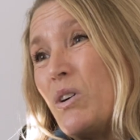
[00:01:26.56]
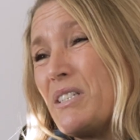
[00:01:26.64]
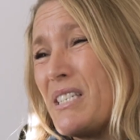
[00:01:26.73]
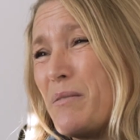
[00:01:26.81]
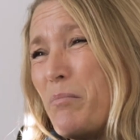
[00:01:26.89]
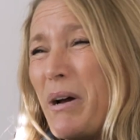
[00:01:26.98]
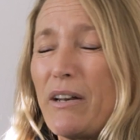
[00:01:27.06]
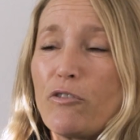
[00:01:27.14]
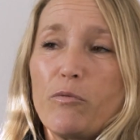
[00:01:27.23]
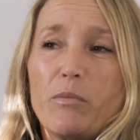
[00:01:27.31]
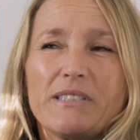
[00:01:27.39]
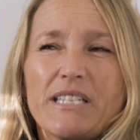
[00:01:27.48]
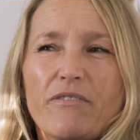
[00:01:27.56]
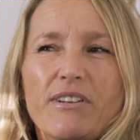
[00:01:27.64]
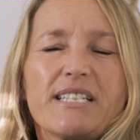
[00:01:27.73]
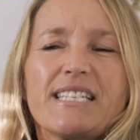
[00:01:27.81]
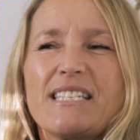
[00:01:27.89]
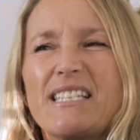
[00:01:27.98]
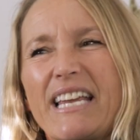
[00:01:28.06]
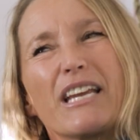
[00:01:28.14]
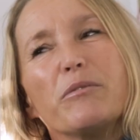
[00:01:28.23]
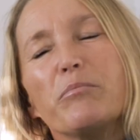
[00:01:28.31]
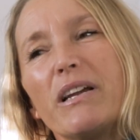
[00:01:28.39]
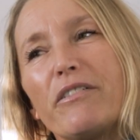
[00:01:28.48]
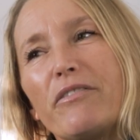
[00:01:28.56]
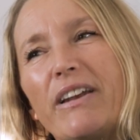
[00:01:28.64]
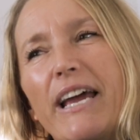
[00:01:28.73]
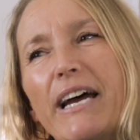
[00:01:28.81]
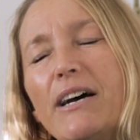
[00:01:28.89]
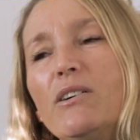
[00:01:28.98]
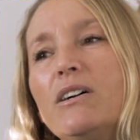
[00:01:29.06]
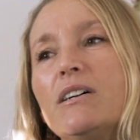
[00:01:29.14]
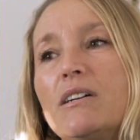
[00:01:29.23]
once a month or once every 2nd month now.